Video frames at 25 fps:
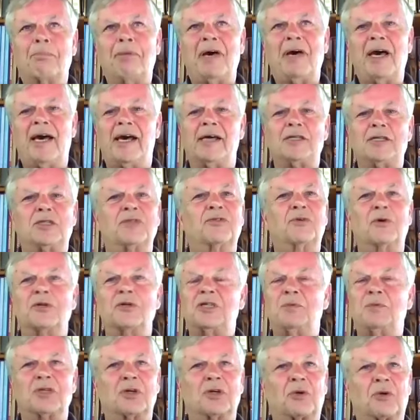past. Of
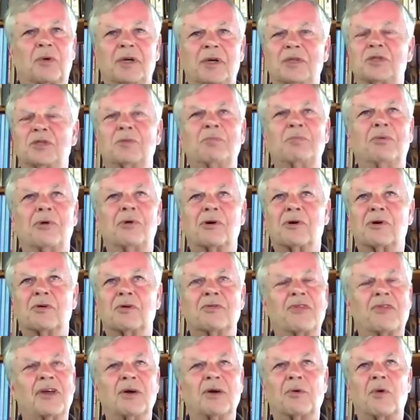course, he was a great
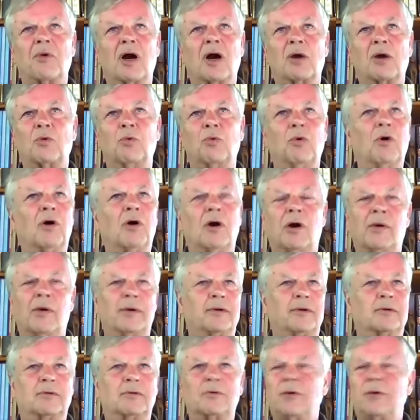supporter of the Iraq War
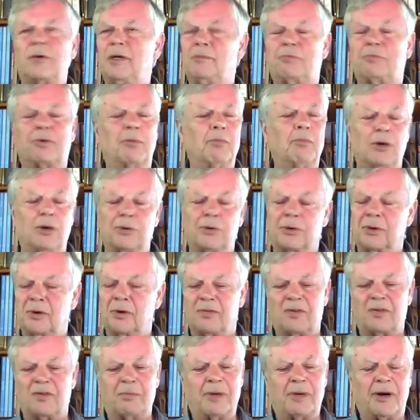and a great promoter
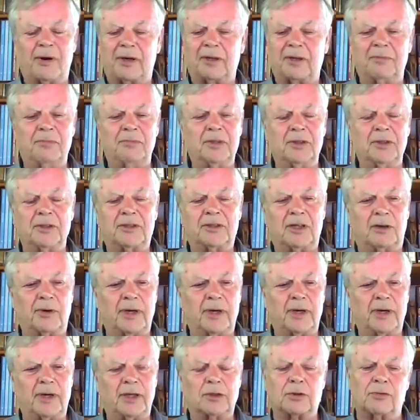of American
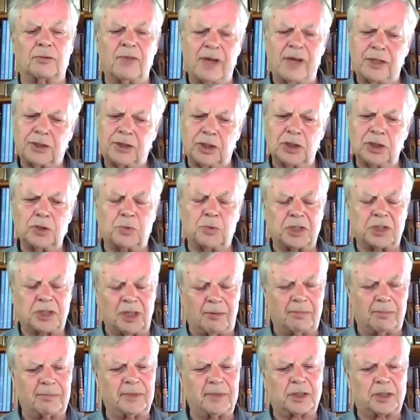military interventions, with
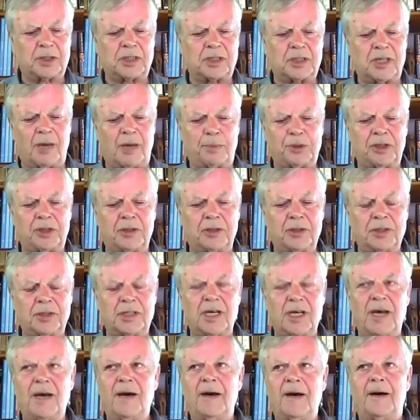some exceptions.
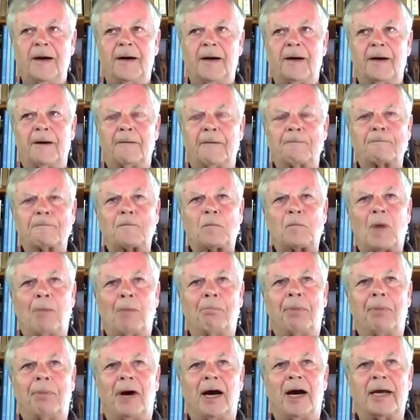
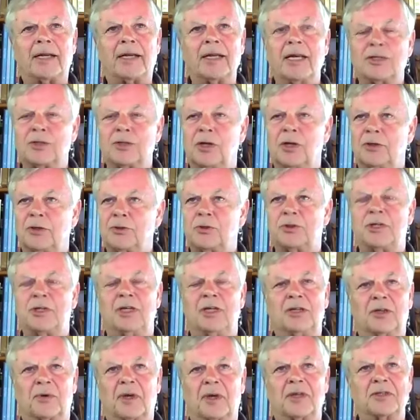Biden has also said
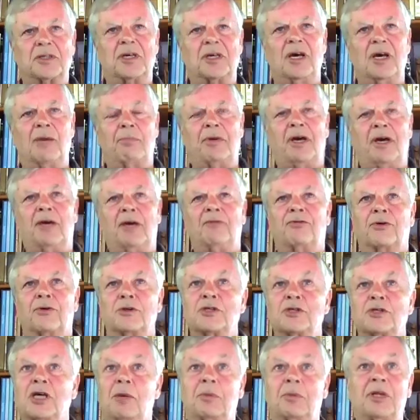during his campaign, for
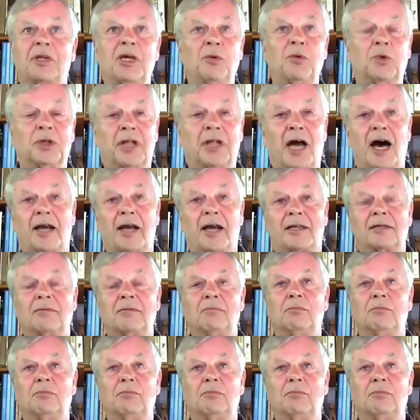example, he will not